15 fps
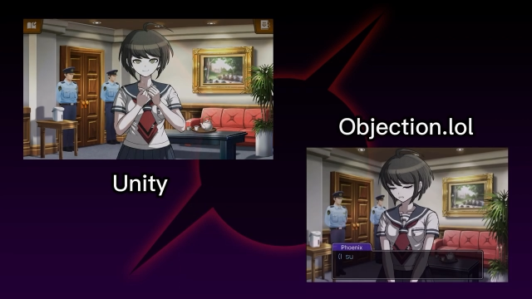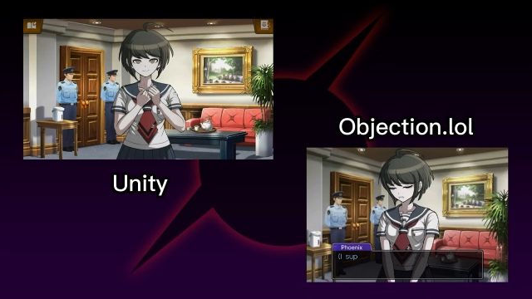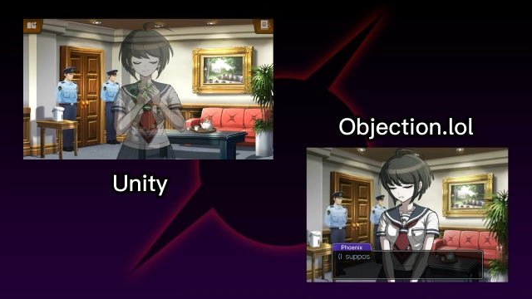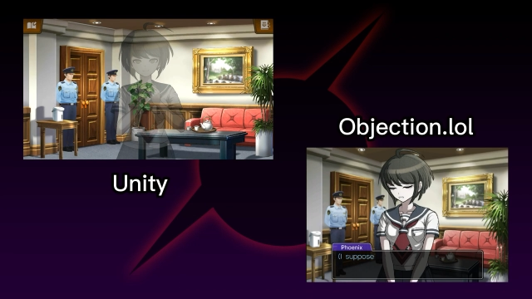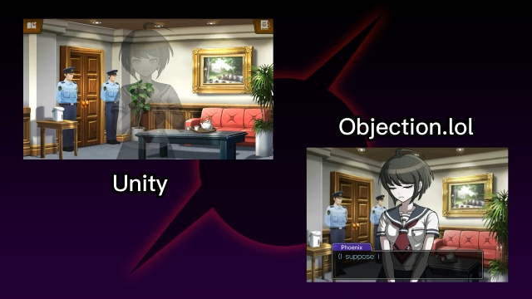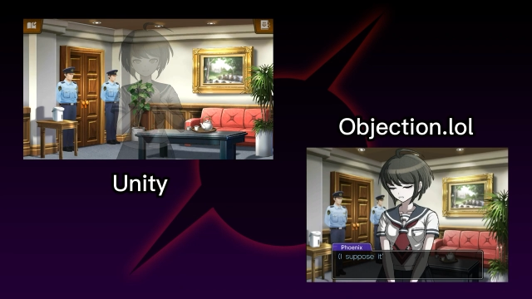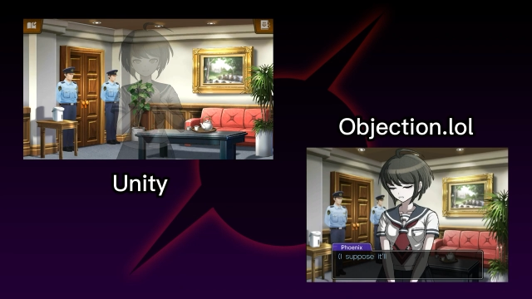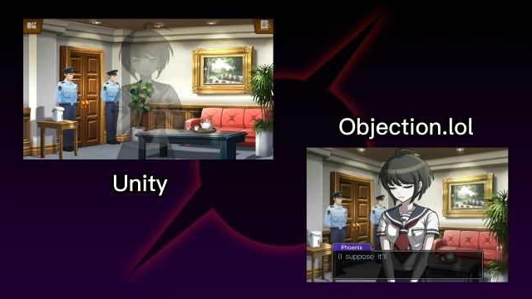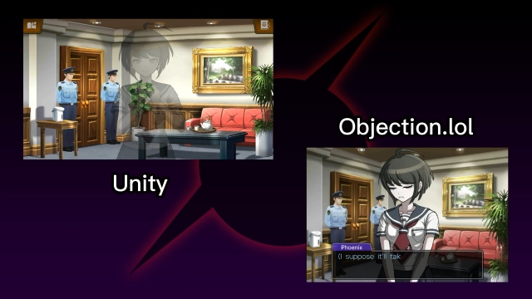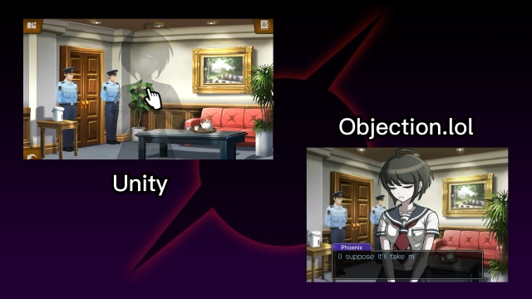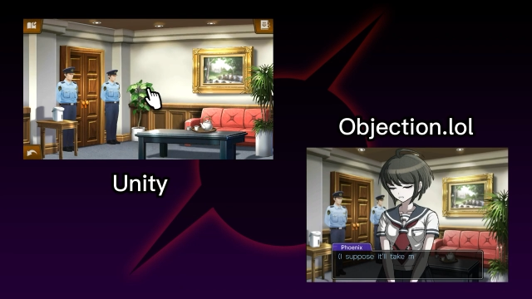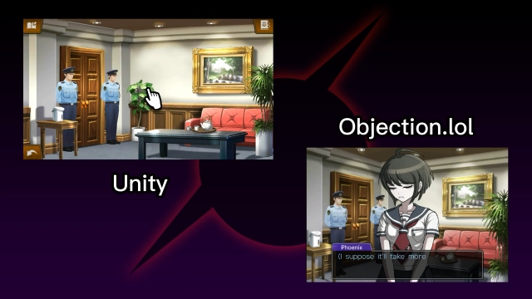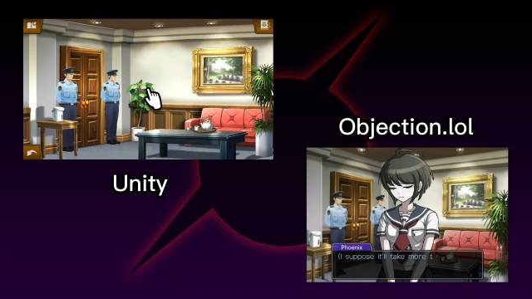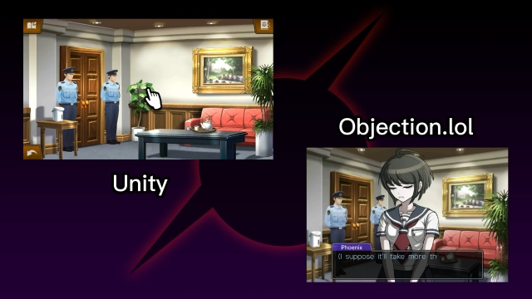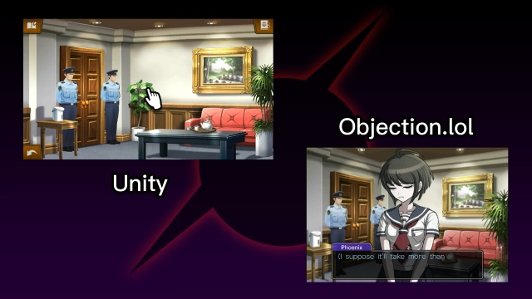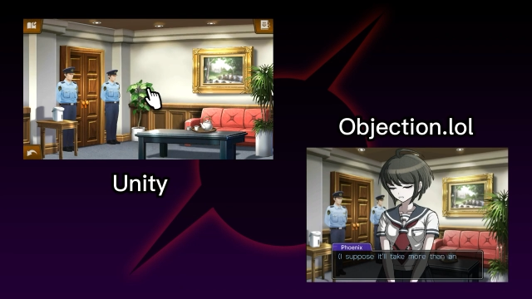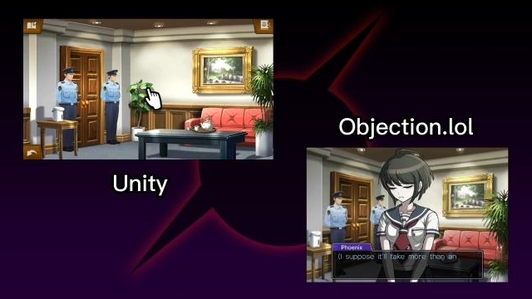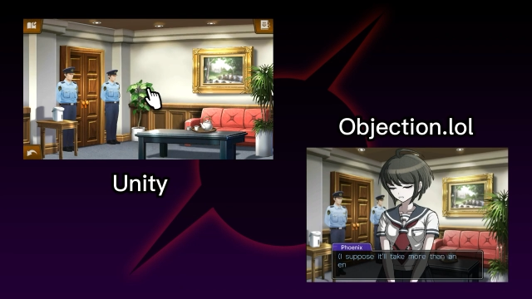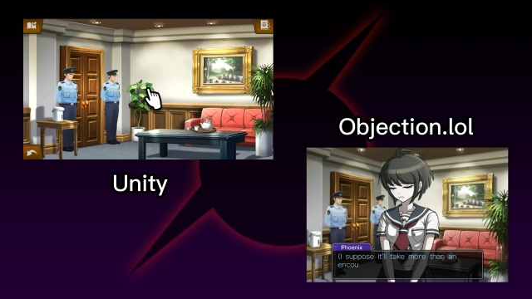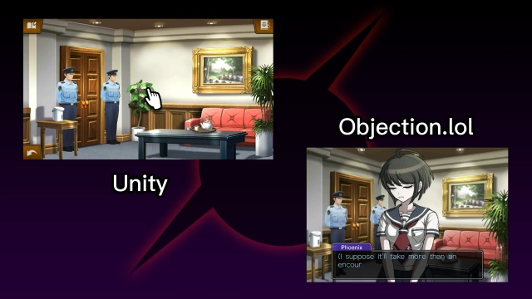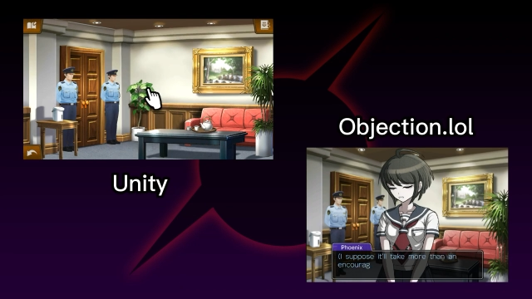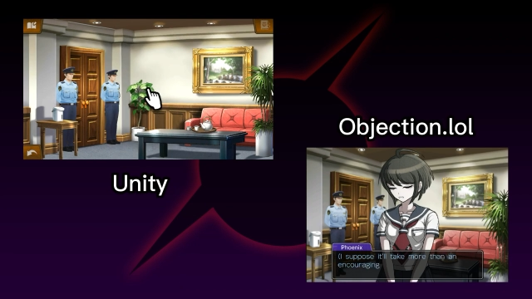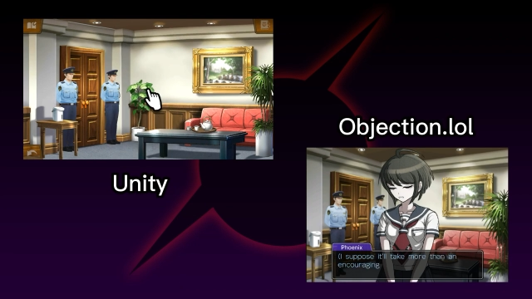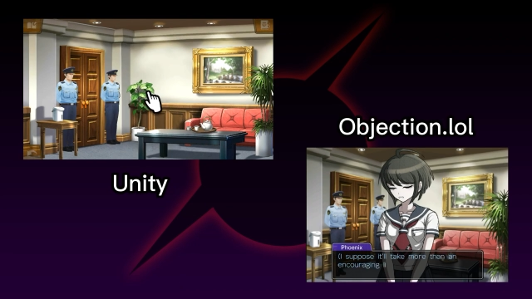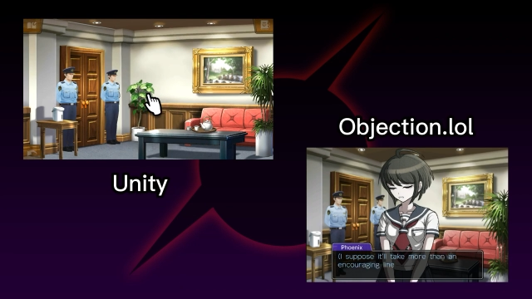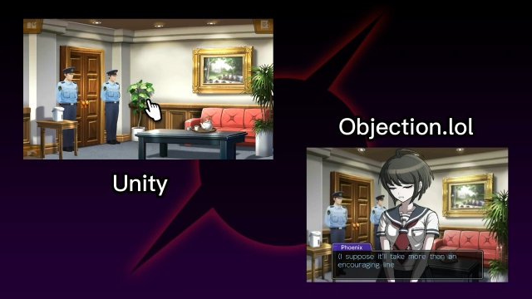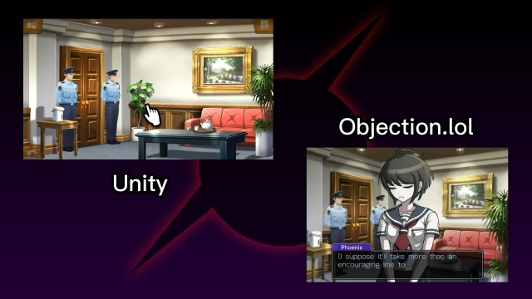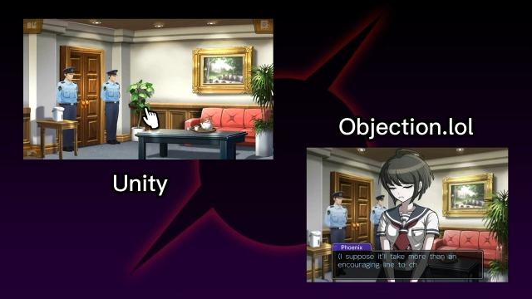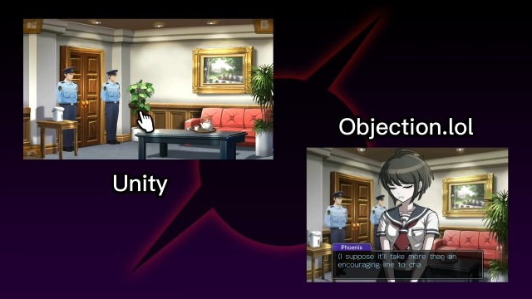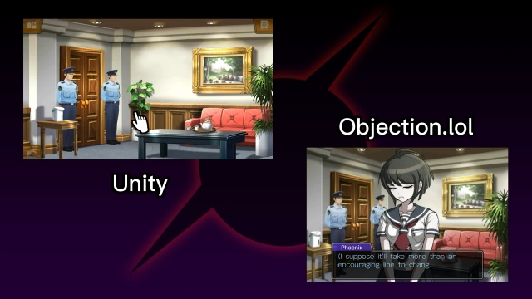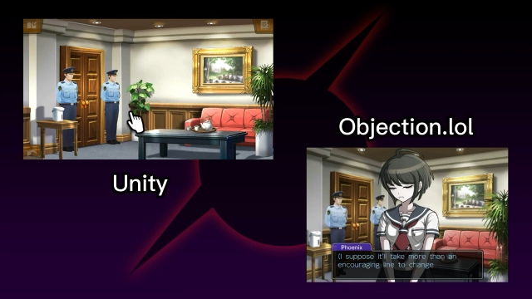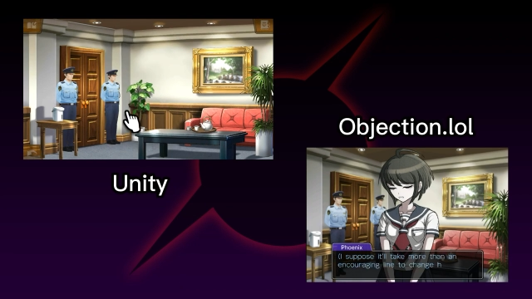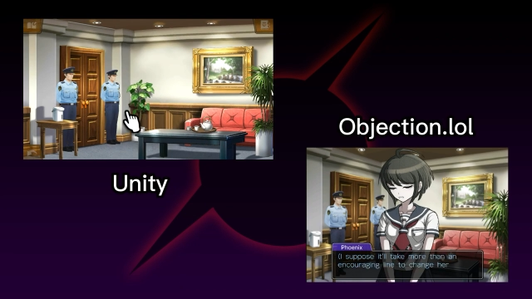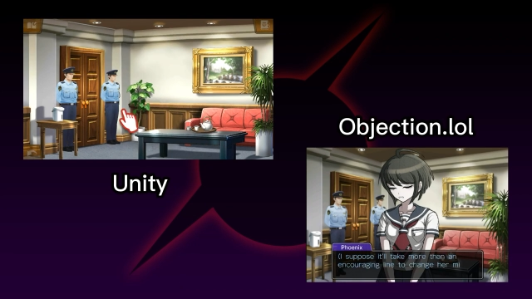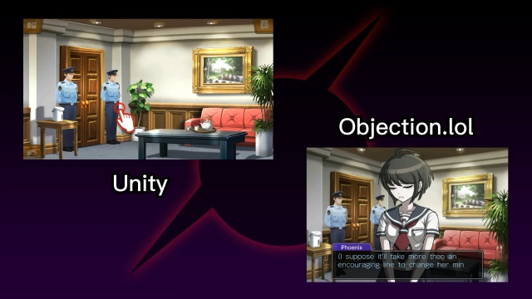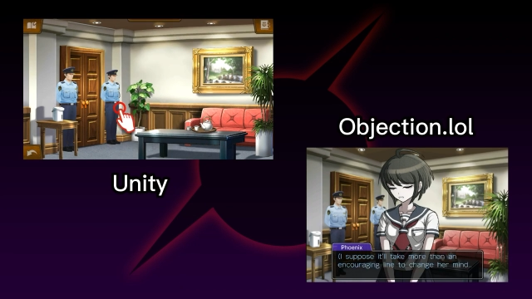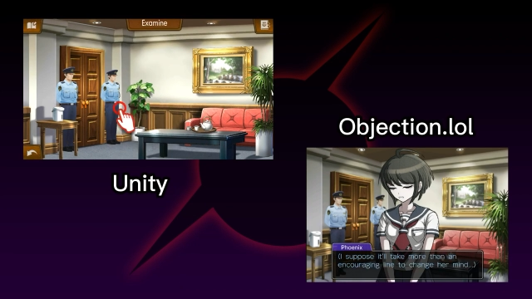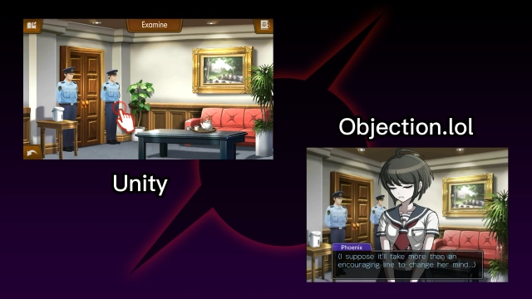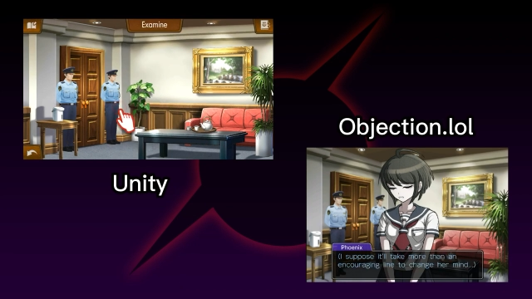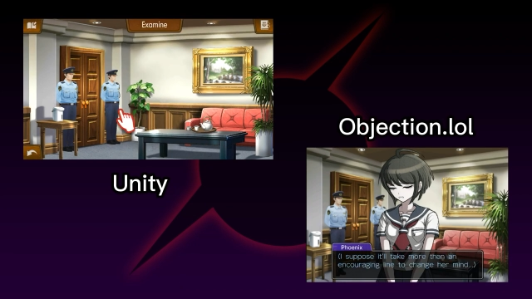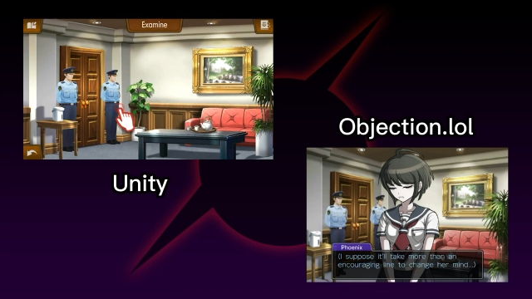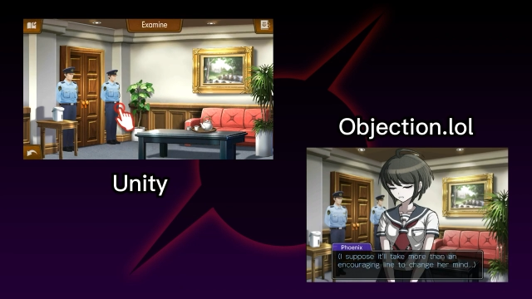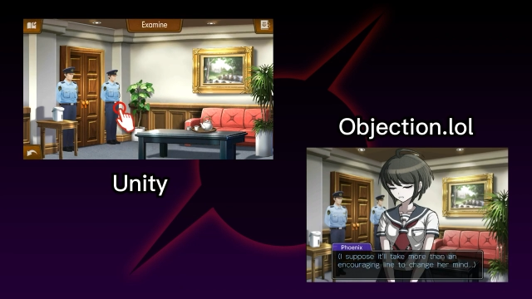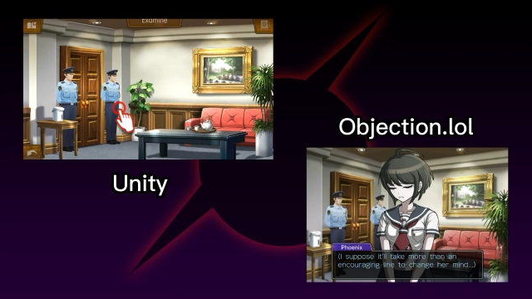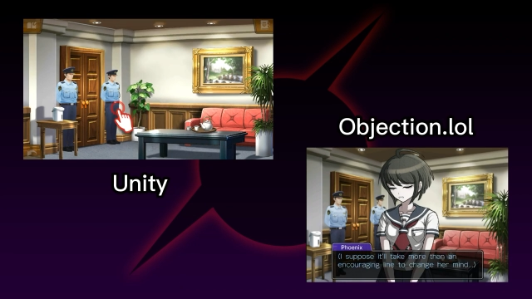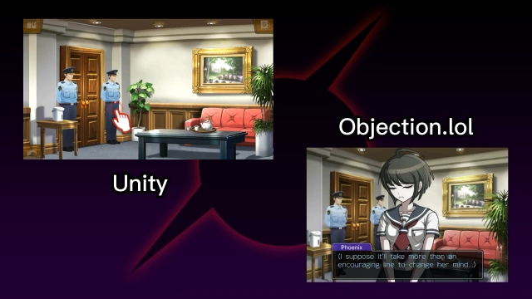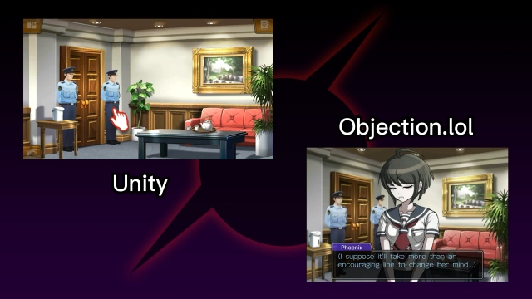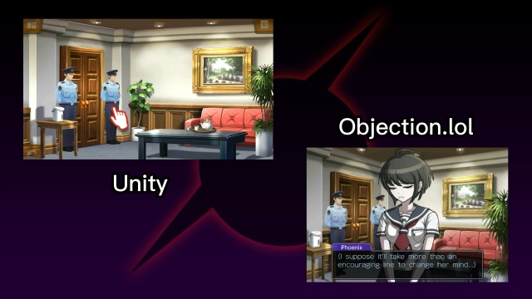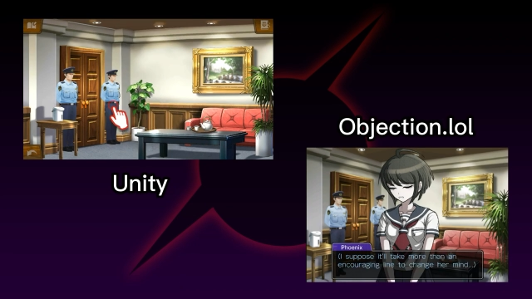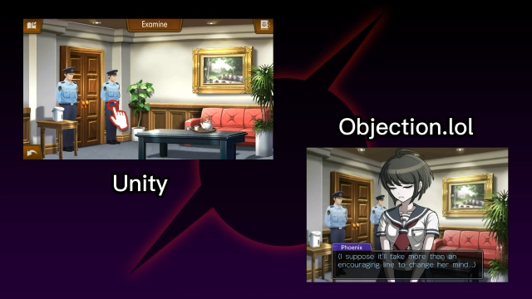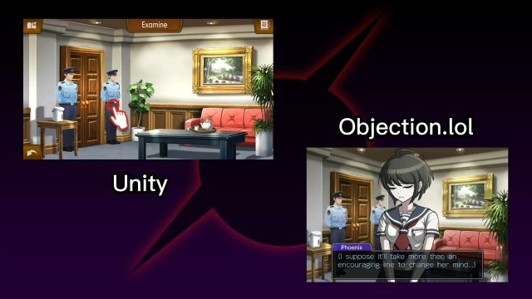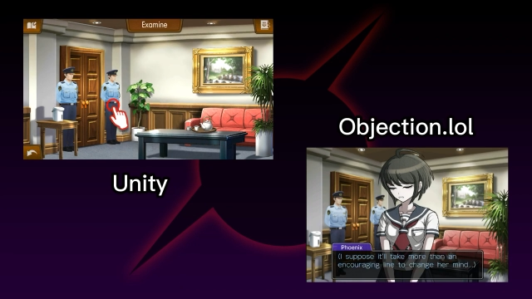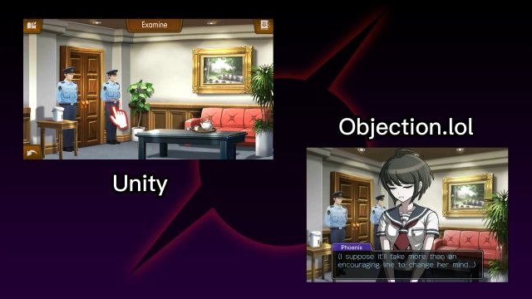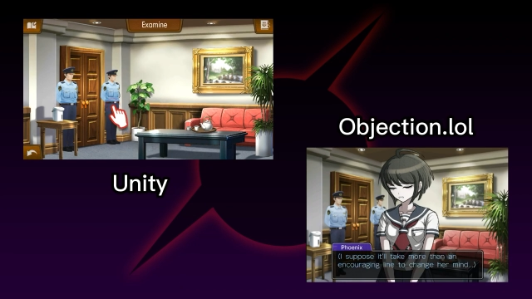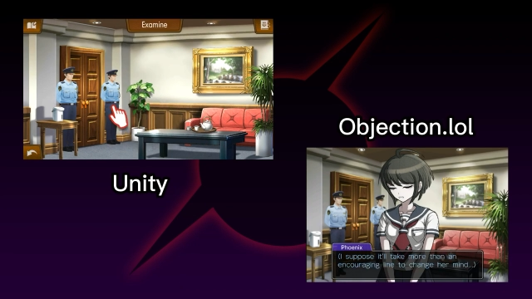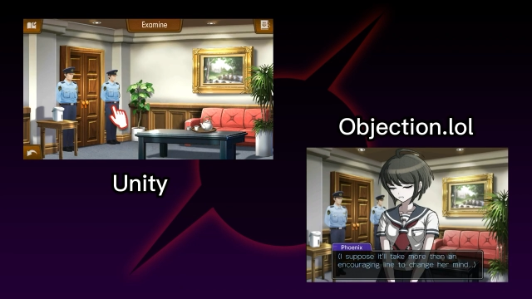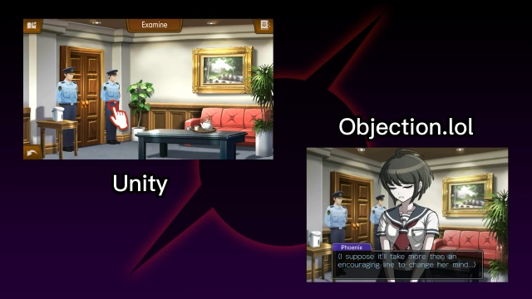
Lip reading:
No face is visible, so there are no lips to read.